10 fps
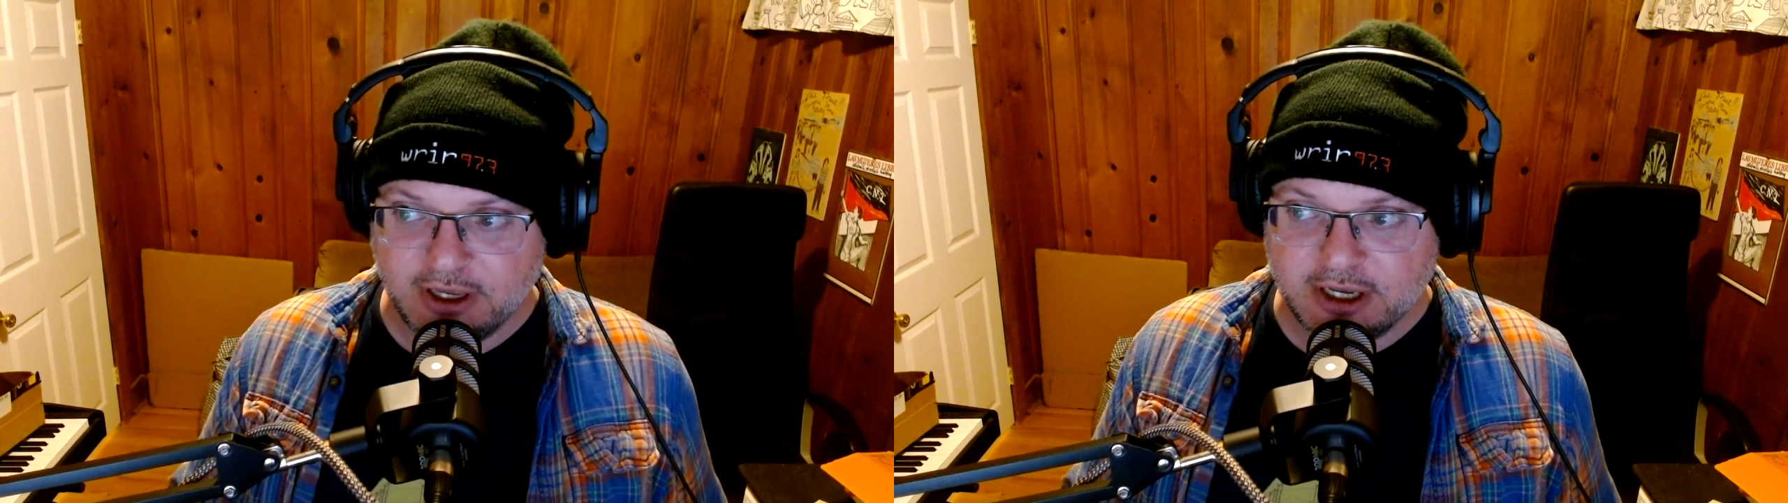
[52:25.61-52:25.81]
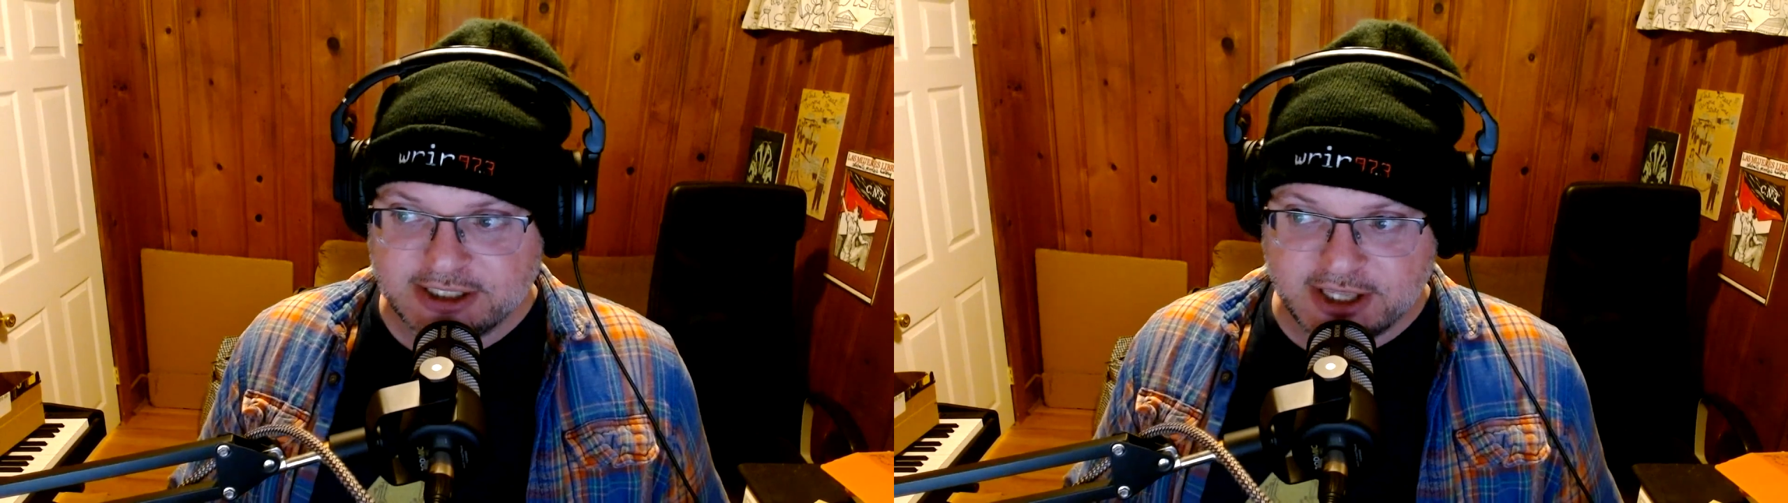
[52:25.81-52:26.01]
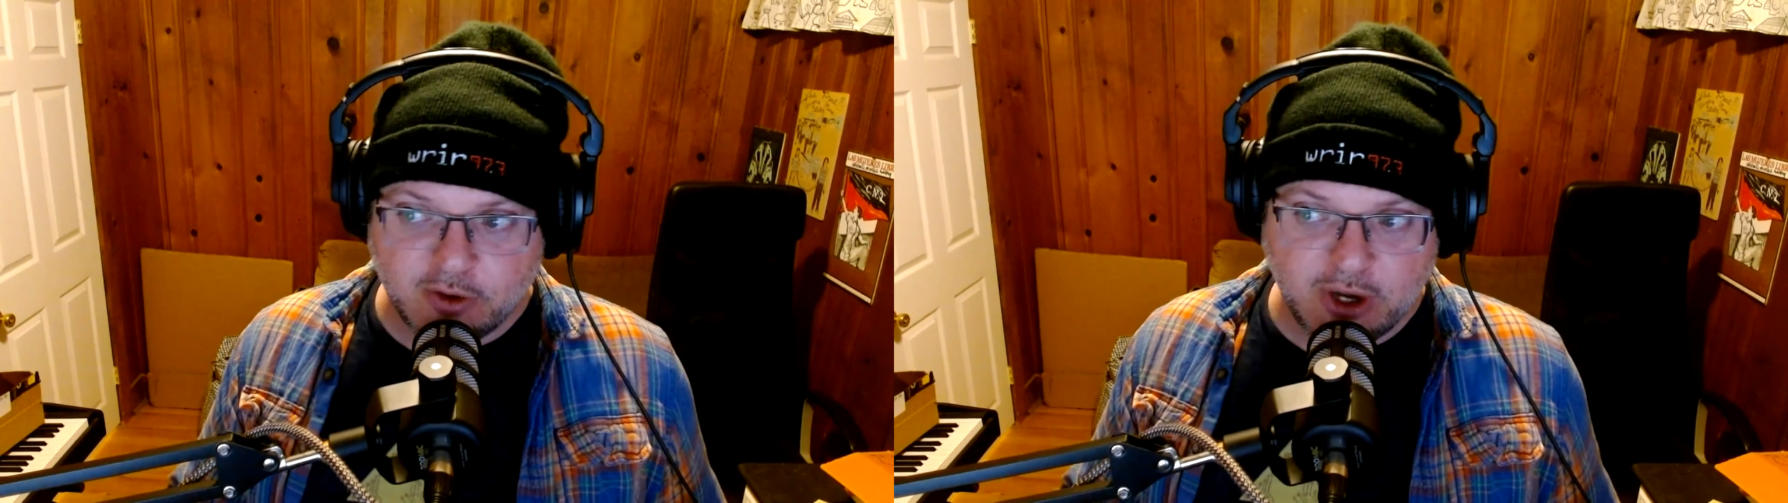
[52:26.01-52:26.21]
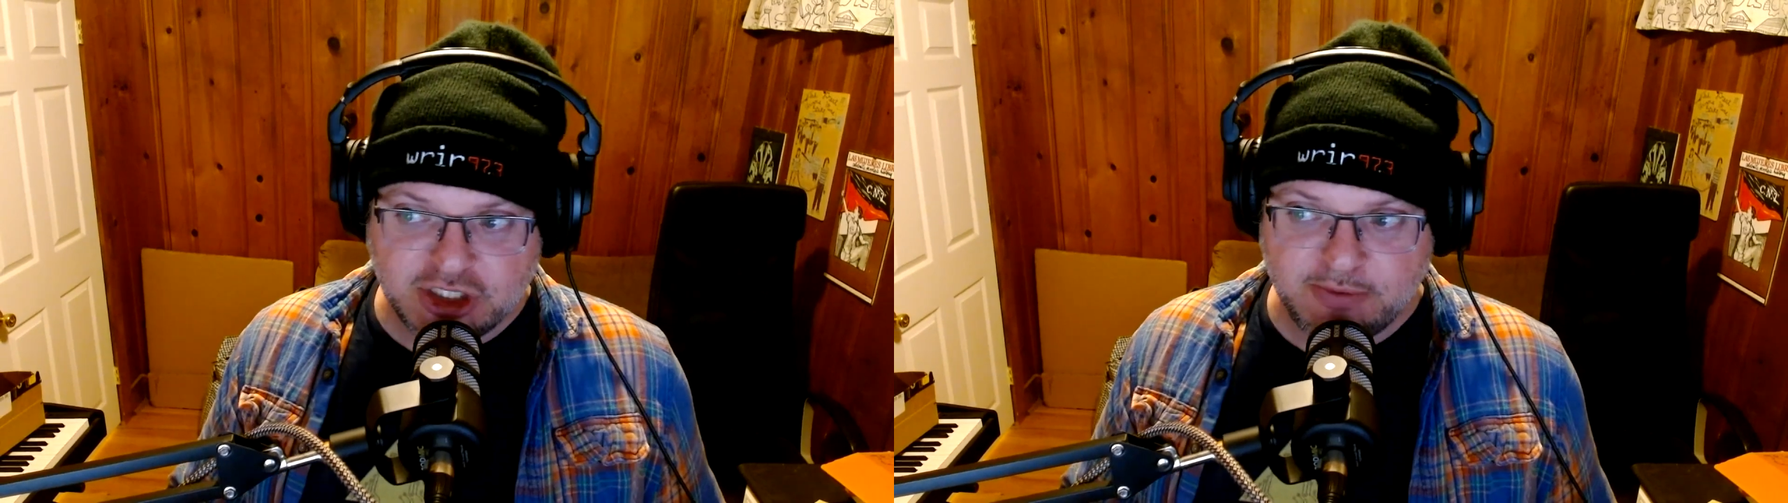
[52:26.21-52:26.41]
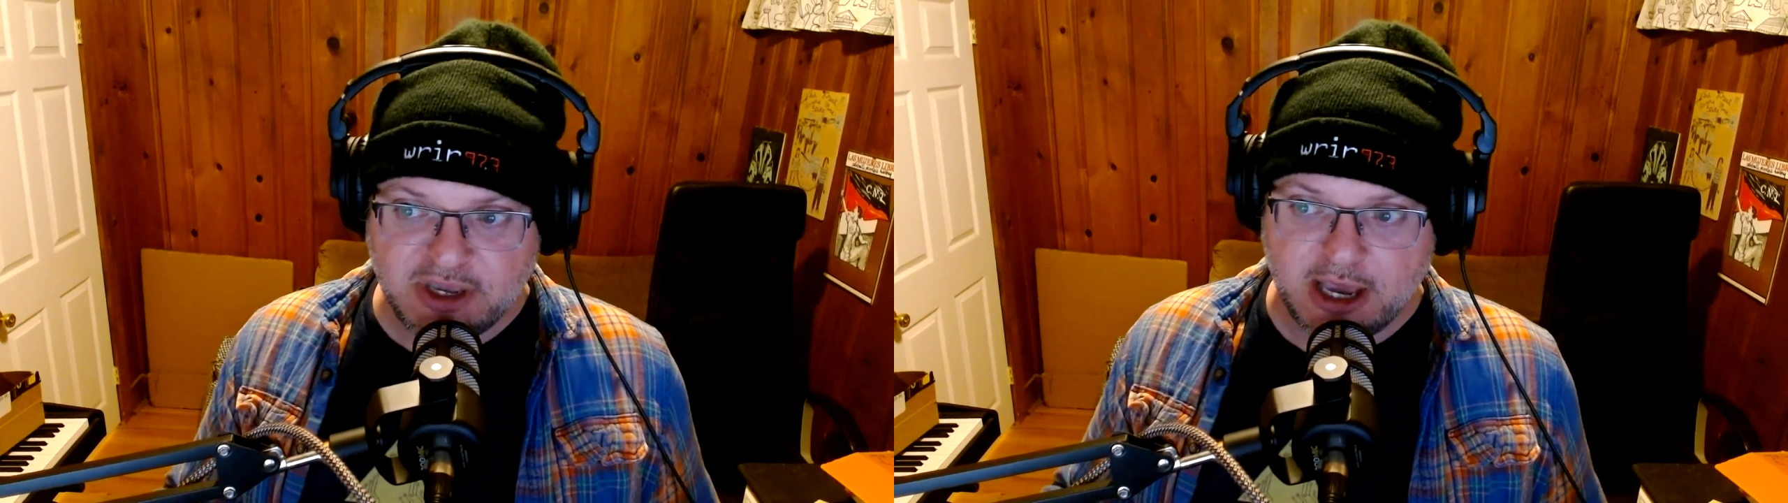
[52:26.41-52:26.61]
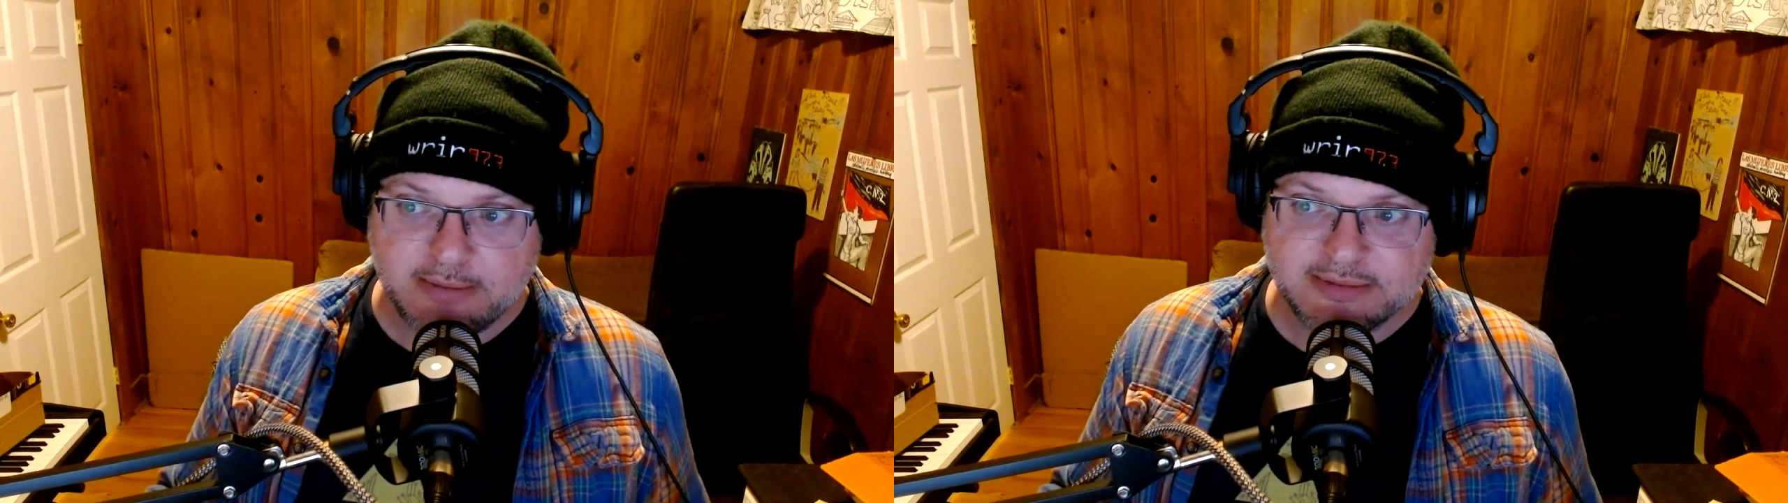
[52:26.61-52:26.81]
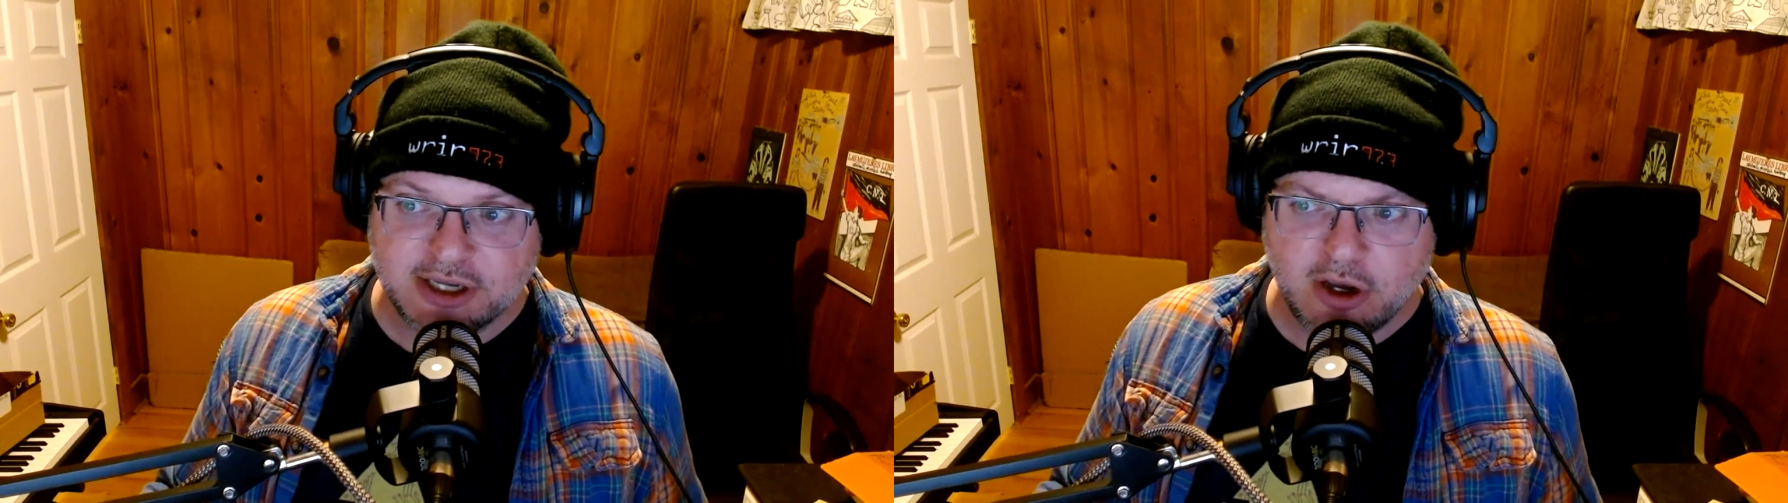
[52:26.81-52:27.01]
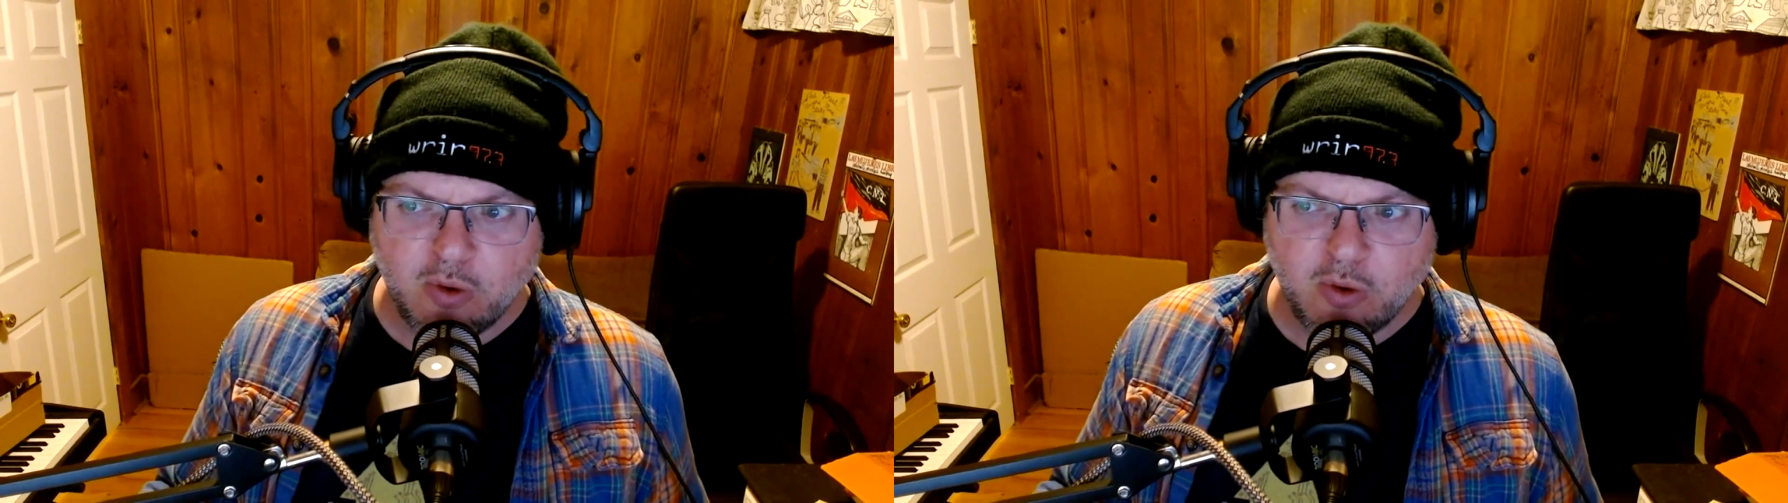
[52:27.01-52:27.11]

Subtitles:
So the question becomes,